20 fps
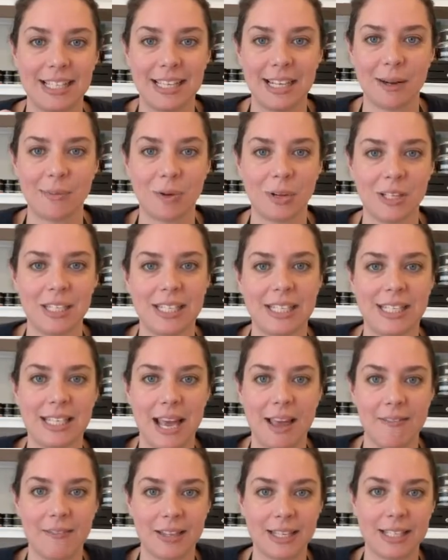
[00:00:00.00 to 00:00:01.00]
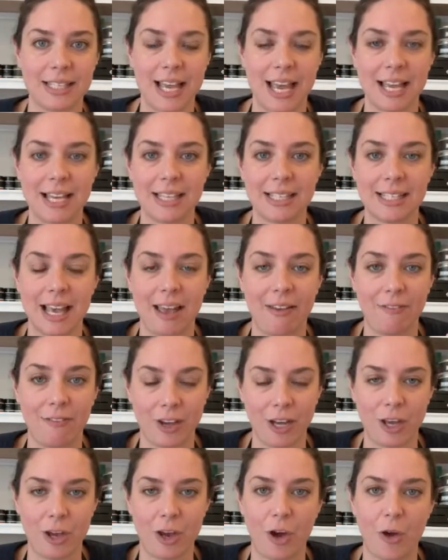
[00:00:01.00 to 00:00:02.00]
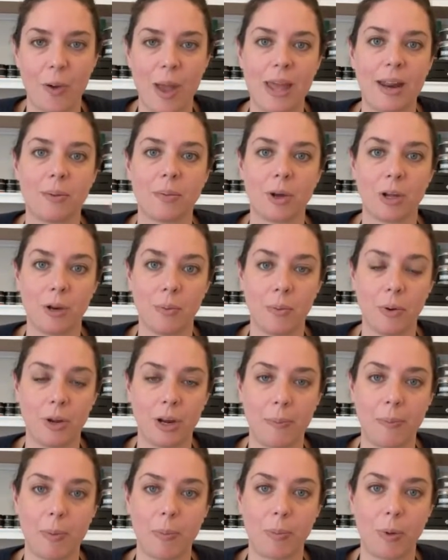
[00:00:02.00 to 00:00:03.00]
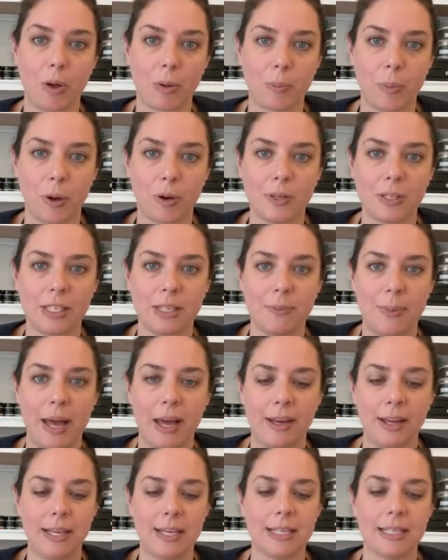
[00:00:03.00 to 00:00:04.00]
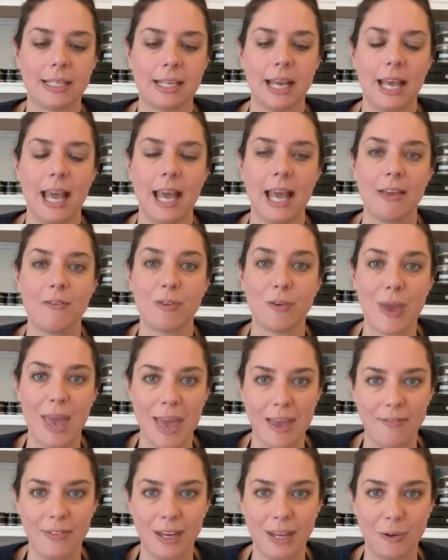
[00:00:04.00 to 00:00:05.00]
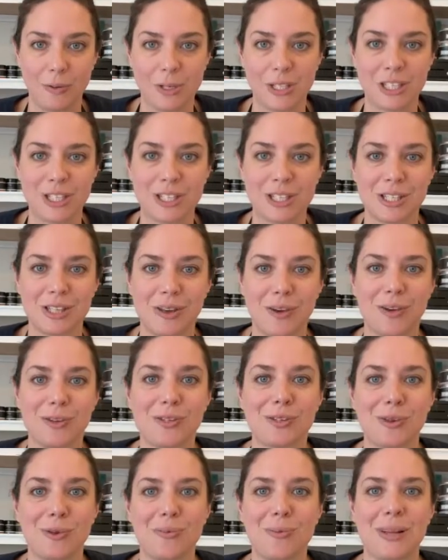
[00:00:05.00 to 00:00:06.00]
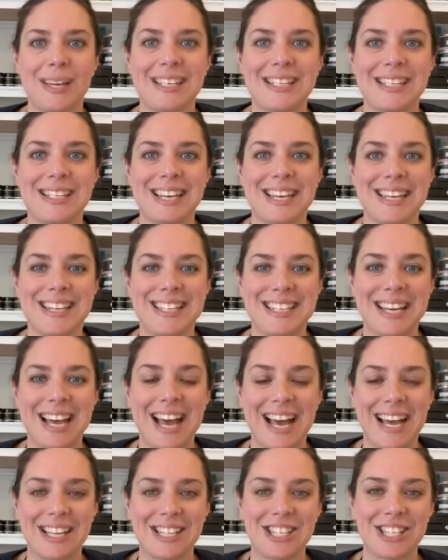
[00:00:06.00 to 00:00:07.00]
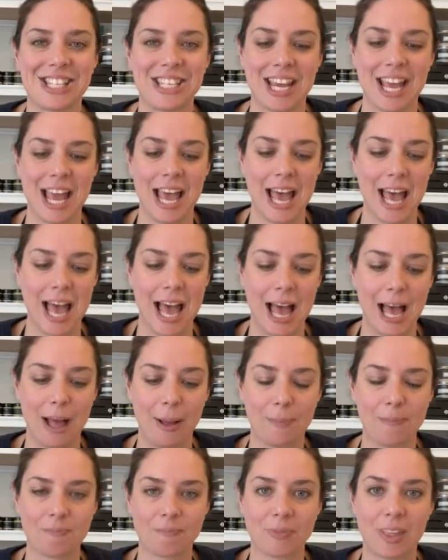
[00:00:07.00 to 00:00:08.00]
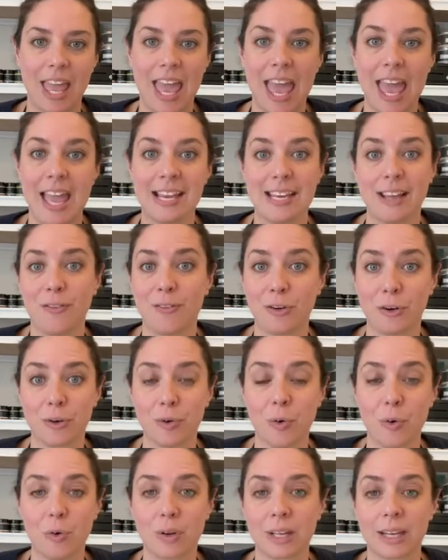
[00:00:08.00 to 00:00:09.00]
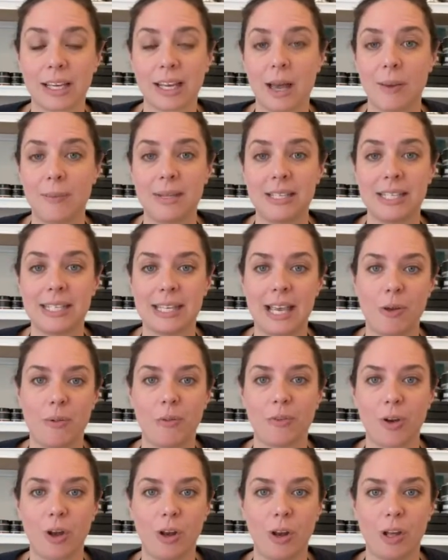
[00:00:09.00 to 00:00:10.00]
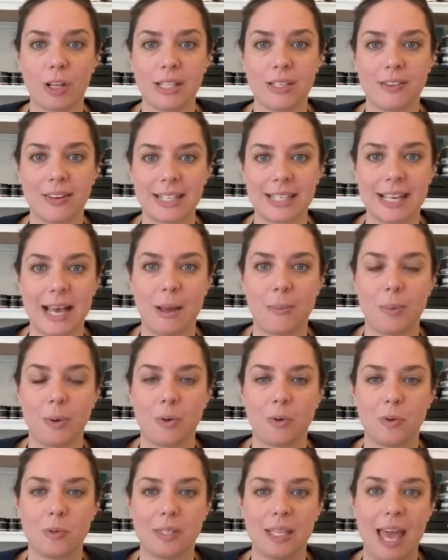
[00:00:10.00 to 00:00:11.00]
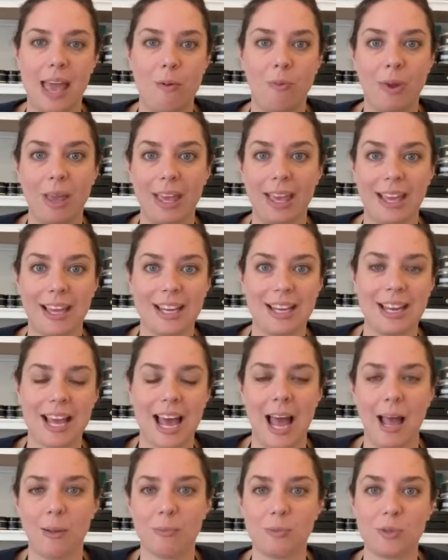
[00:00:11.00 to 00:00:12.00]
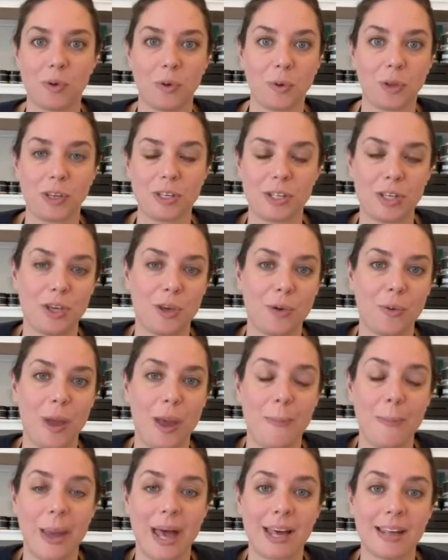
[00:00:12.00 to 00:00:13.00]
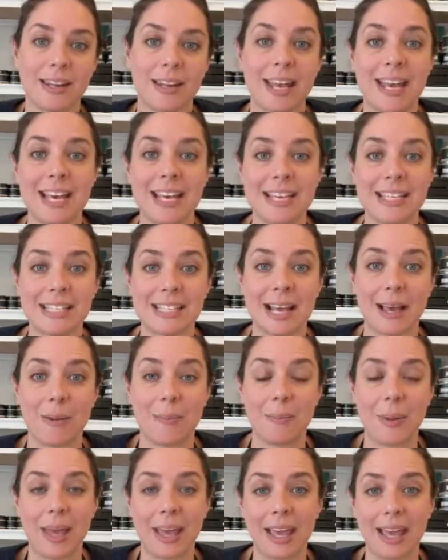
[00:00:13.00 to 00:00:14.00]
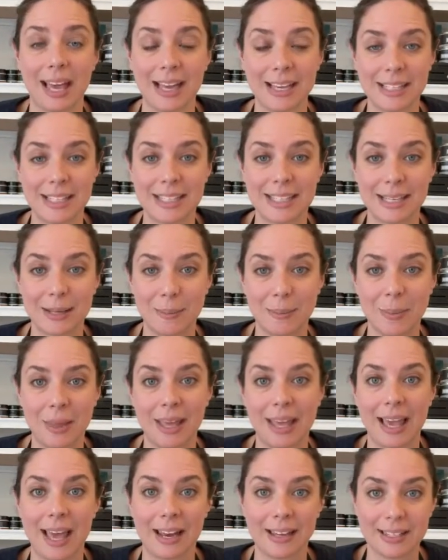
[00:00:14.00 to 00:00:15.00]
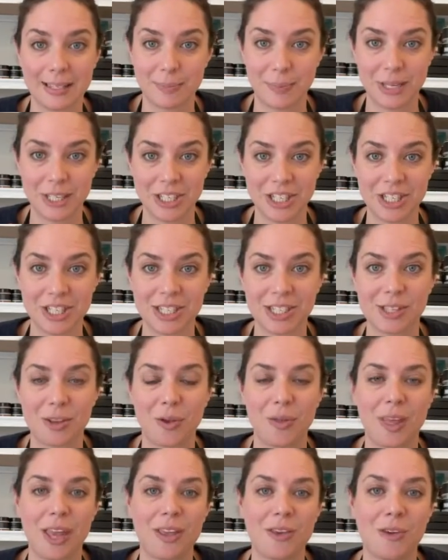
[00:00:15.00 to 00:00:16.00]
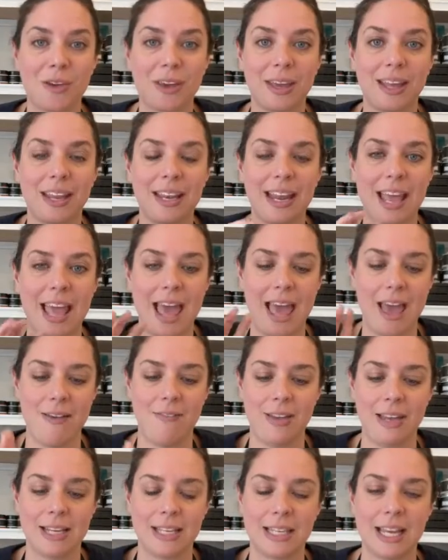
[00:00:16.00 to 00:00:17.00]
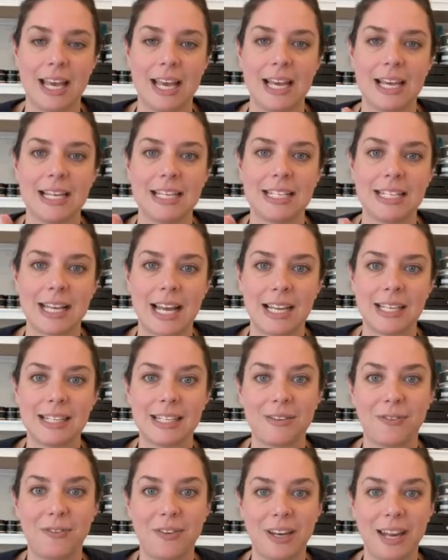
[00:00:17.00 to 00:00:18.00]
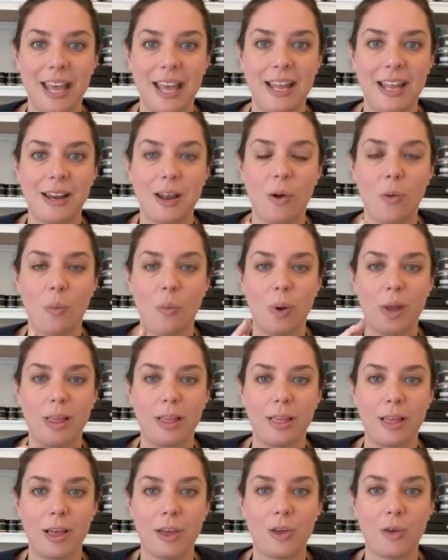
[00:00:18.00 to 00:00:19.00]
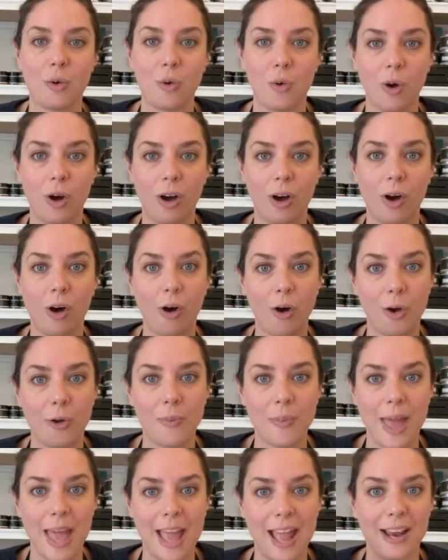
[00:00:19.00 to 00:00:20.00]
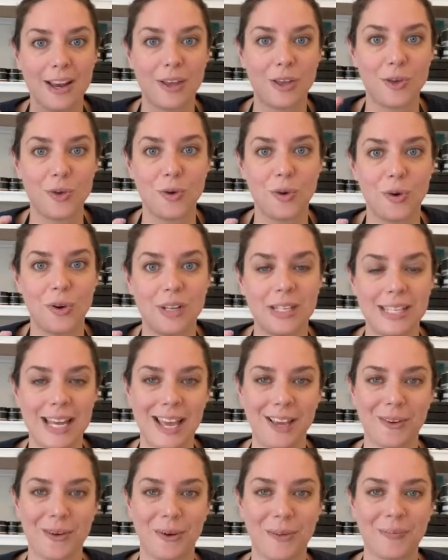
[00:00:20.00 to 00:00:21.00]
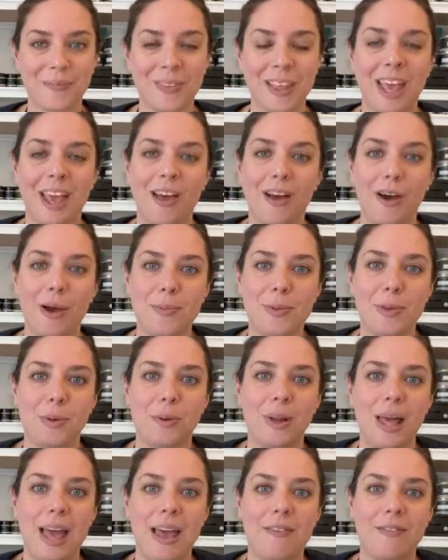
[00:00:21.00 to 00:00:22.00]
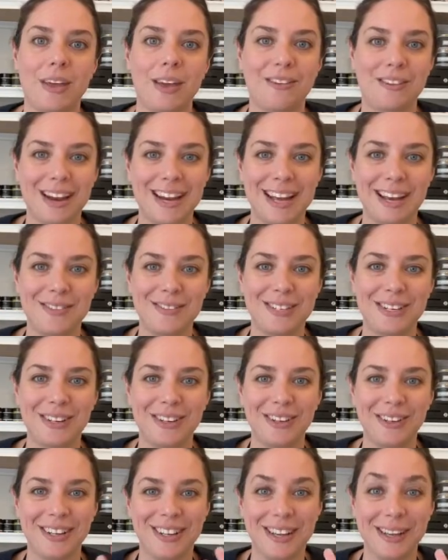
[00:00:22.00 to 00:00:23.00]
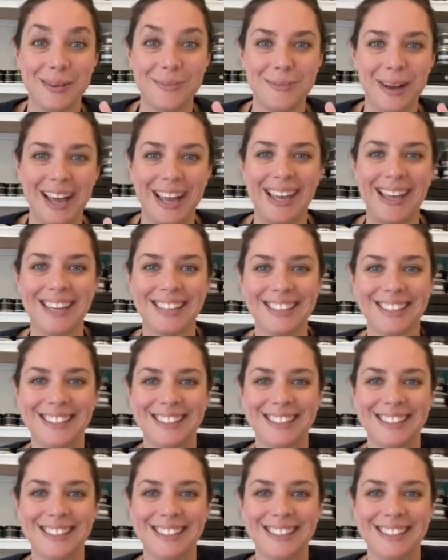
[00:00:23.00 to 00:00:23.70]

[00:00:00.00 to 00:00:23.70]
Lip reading: I said, I'm going to save this as a video, and I'm going to put up a blog post about it. If you have any questions though, do please get in touch. And if you're in Auckland, come in to see. We've got lots of examples, and we can talk to you about some custom colour smudges so that you can have it done to fit in with your home and your decor. Hope you all have a great afternoon. Bye.